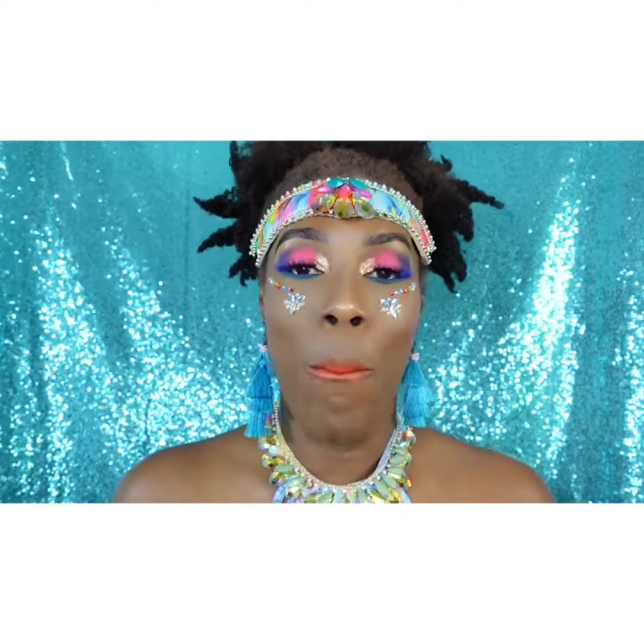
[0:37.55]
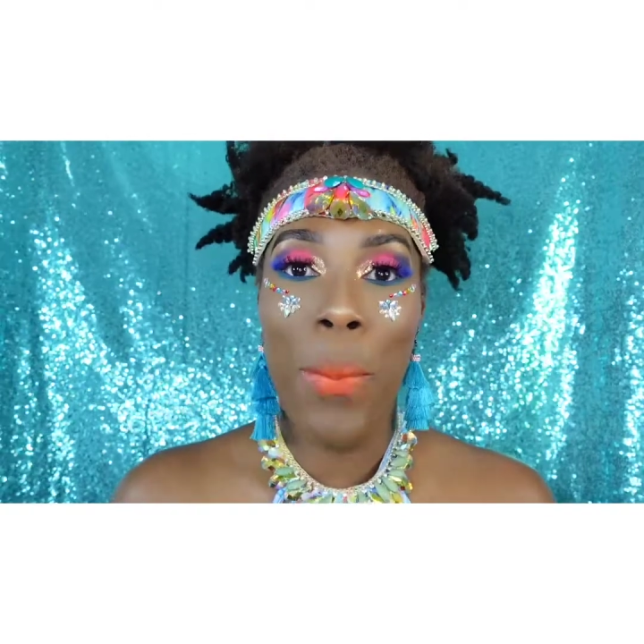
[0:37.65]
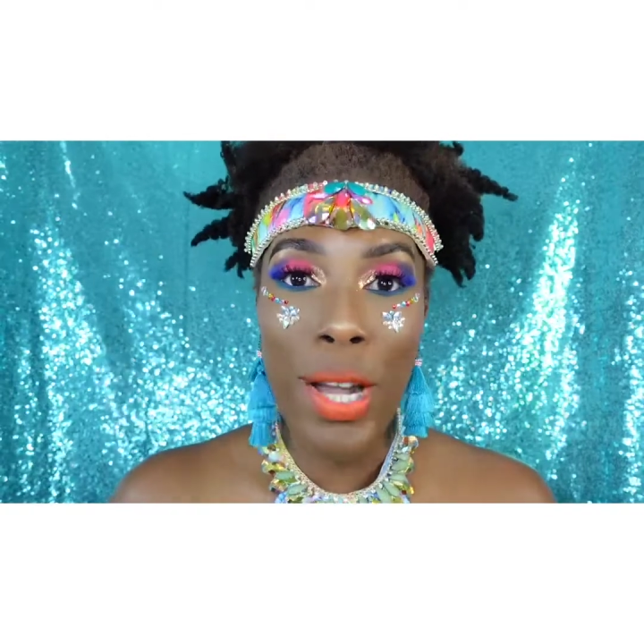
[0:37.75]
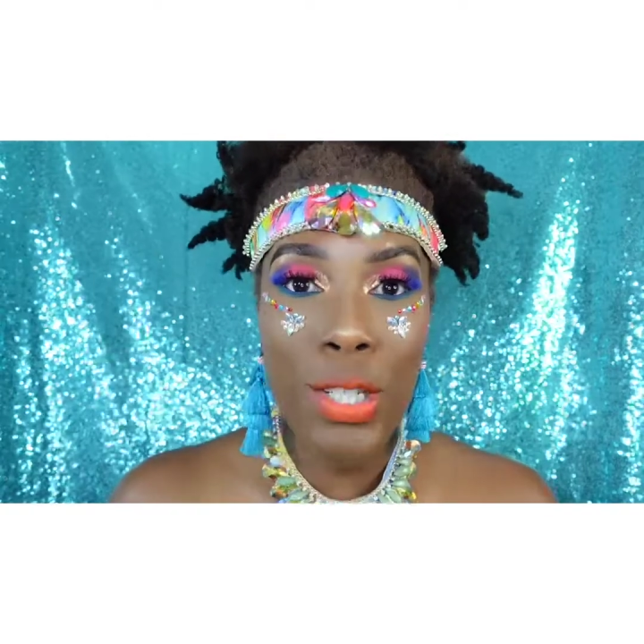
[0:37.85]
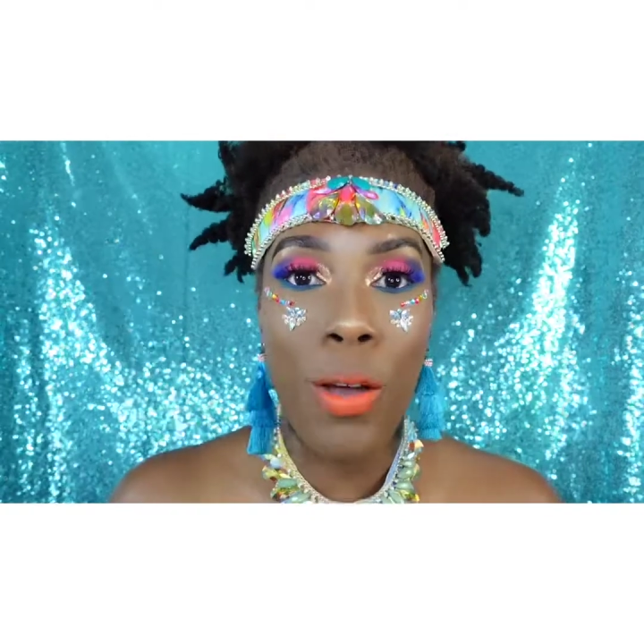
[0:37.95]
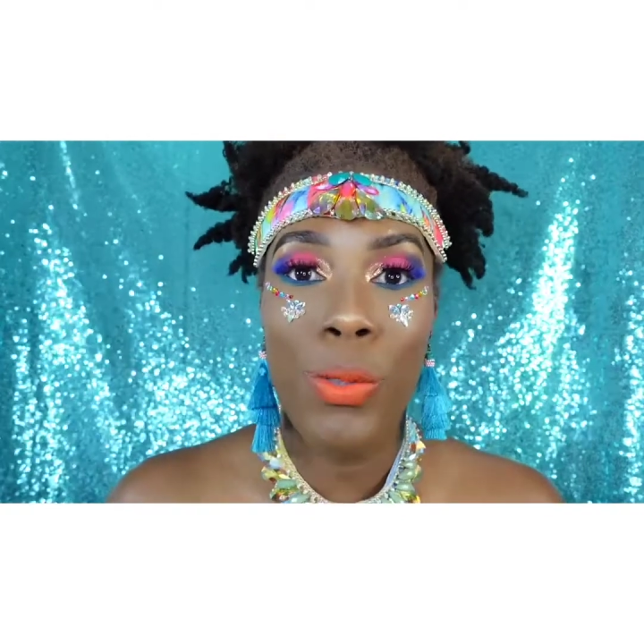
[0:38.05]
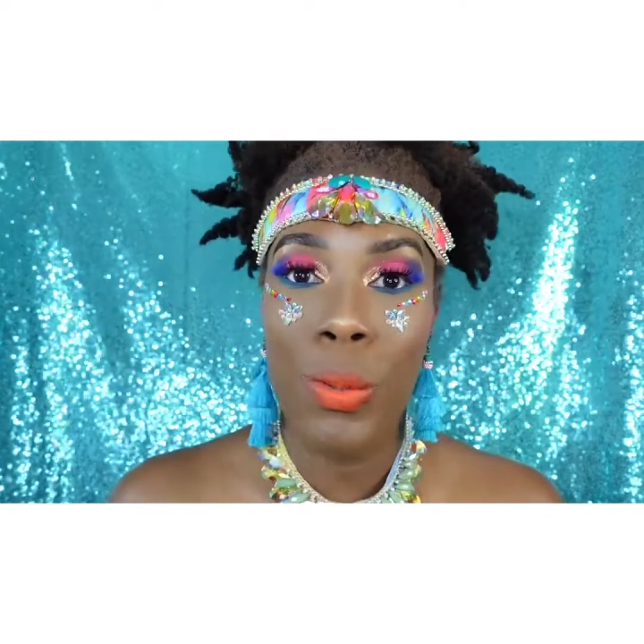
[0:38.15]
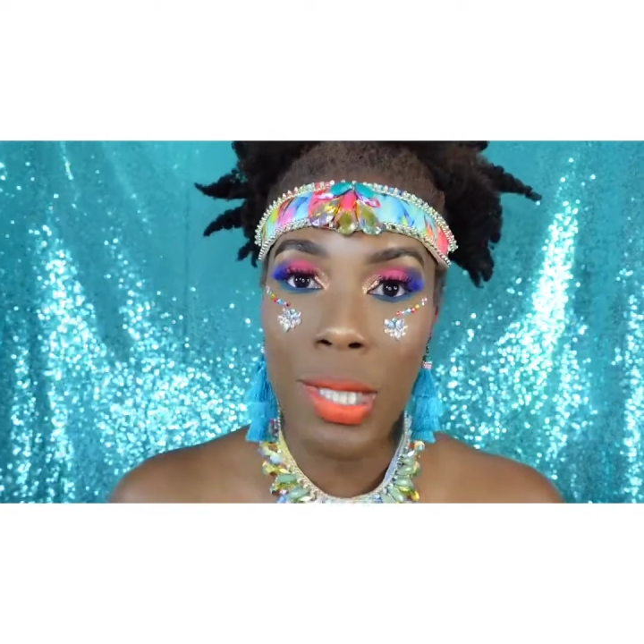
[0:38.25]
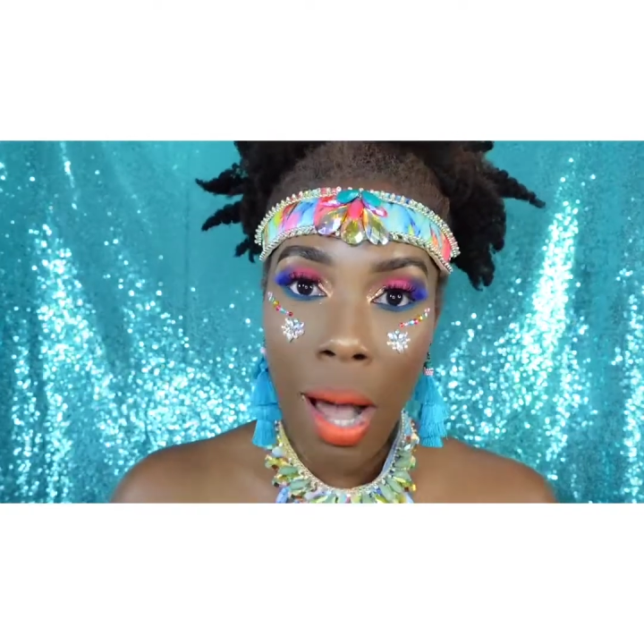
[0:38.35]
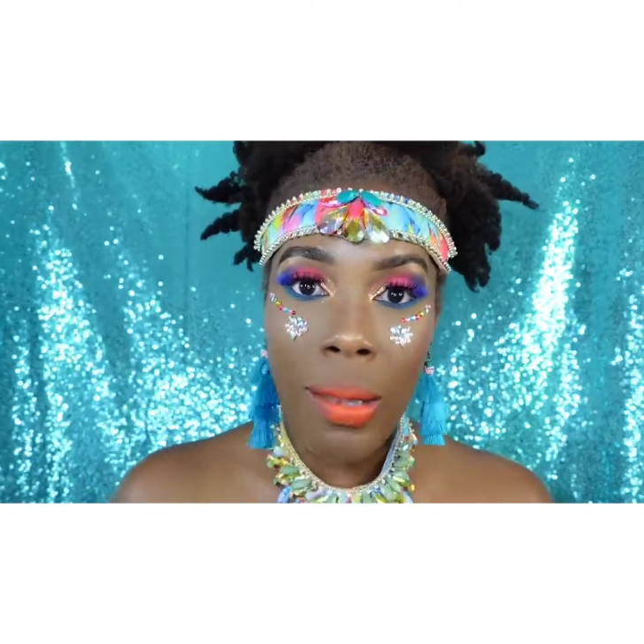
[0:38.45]
much of
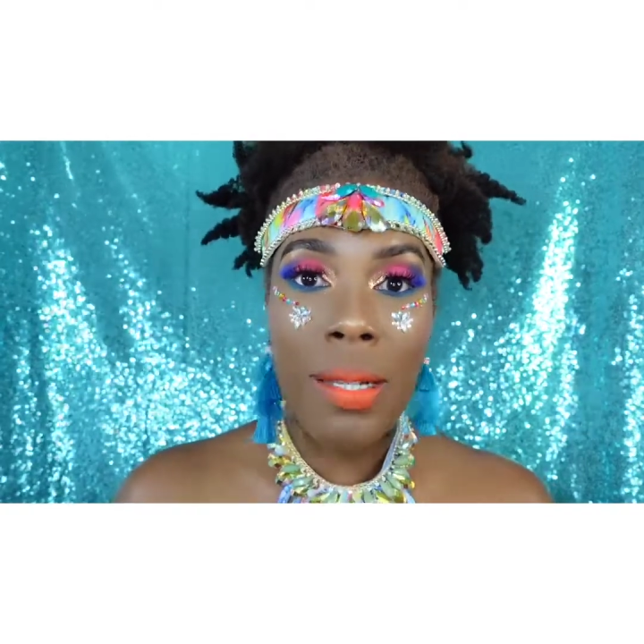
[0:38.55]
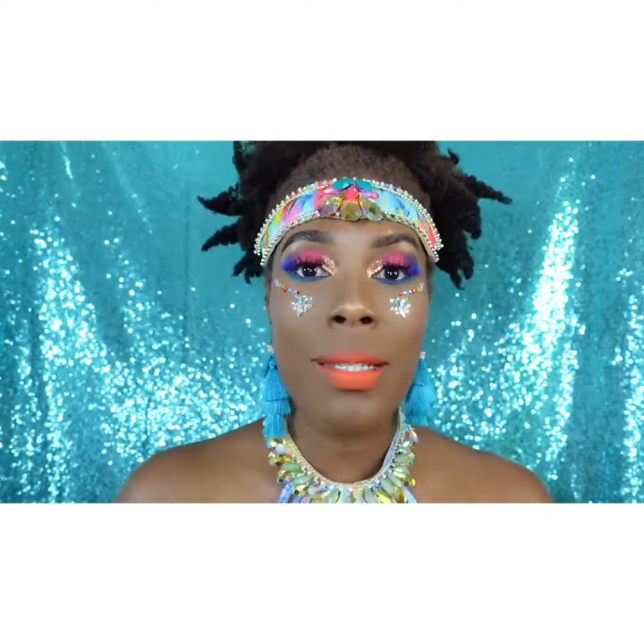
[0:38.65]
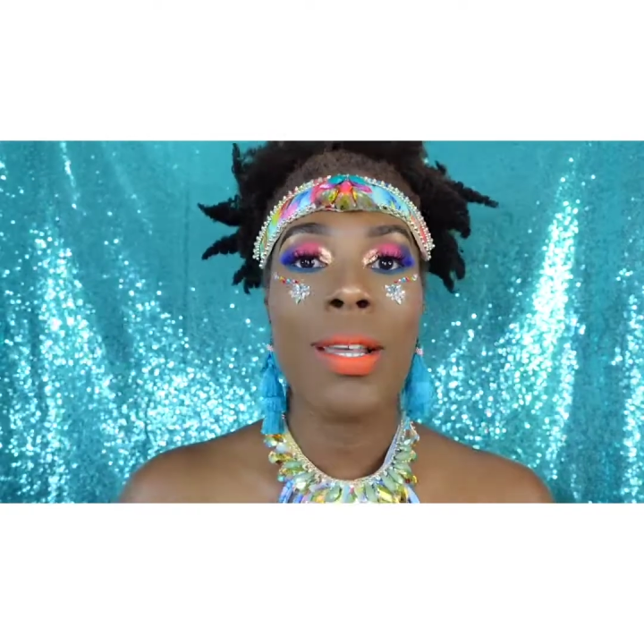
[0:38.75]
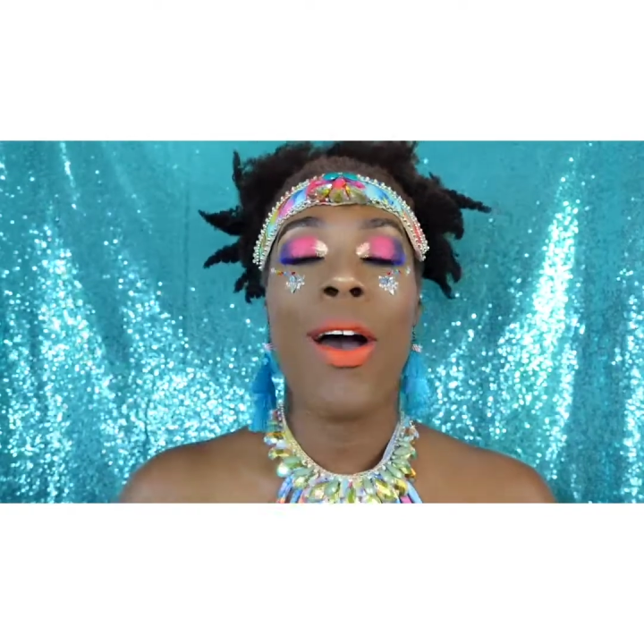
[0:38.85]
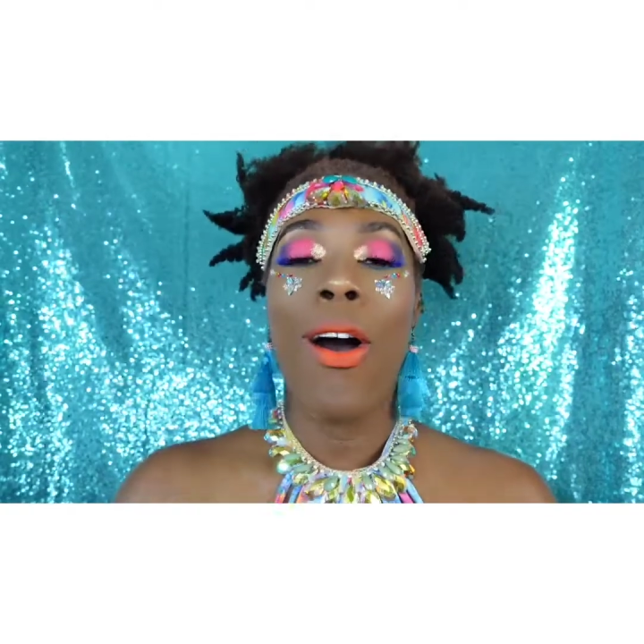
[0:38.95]
those colors